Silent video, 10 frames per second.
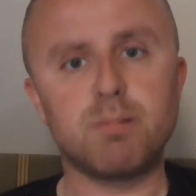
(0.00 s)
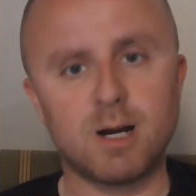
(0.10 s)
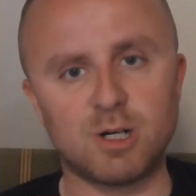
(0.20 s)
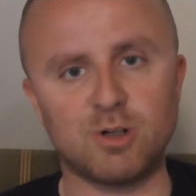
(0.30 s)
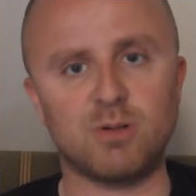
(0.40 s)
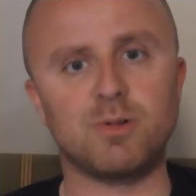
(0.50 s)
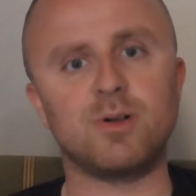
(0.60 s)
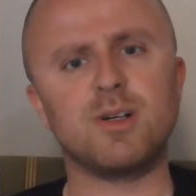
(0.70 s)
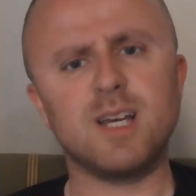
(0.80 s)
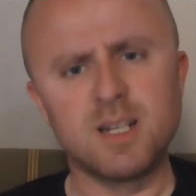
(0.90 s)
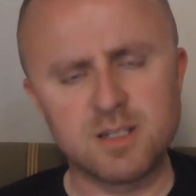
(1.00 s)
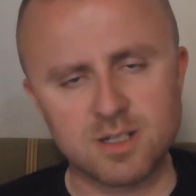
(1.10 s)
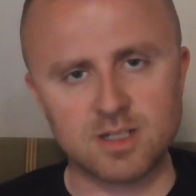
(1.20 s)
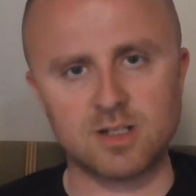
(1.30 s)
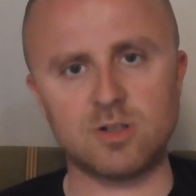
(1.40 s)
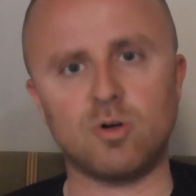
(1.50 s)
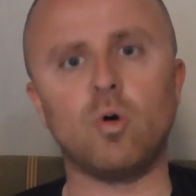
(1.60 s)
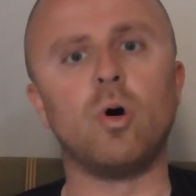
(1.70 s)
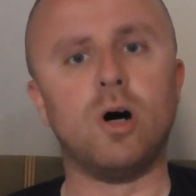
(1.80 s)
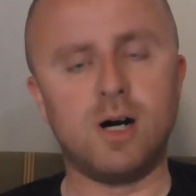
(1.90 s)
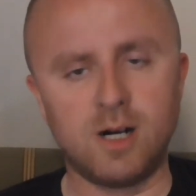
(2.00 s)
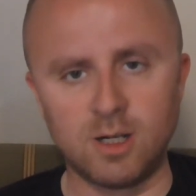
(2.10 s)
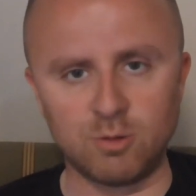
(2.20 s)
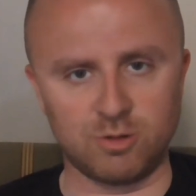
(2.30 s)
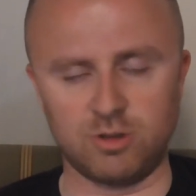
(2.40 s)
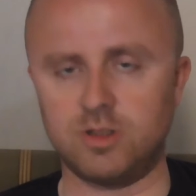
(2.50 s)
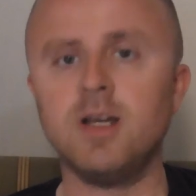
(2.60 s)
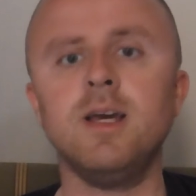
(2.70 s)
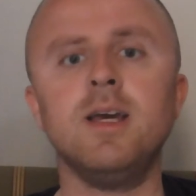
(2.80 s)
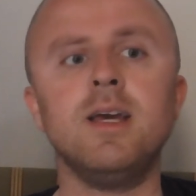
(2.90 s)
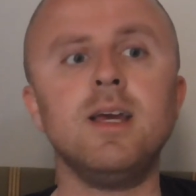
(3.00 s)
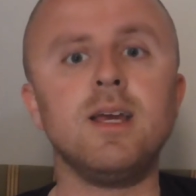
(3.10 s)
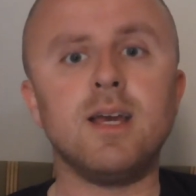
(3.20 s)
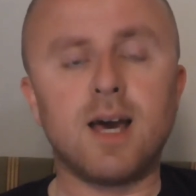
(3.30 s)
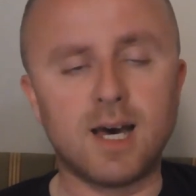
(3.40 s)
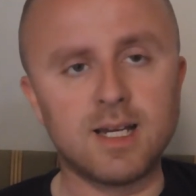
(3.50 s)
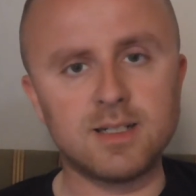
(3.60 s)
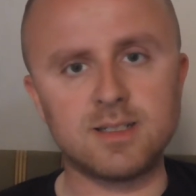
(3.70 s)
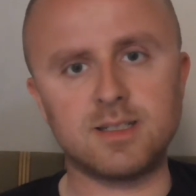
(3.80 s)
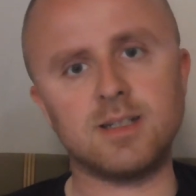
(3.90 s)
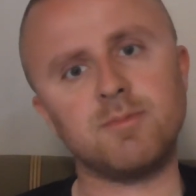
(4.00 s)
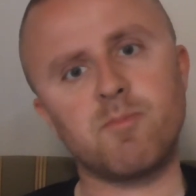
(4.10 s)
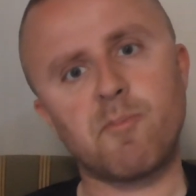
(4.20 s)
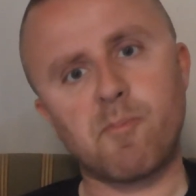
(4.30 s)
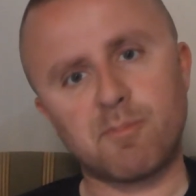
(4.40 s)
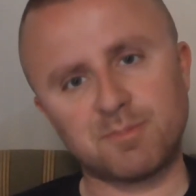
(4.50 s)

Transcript: paranormal incident or a hoax? And the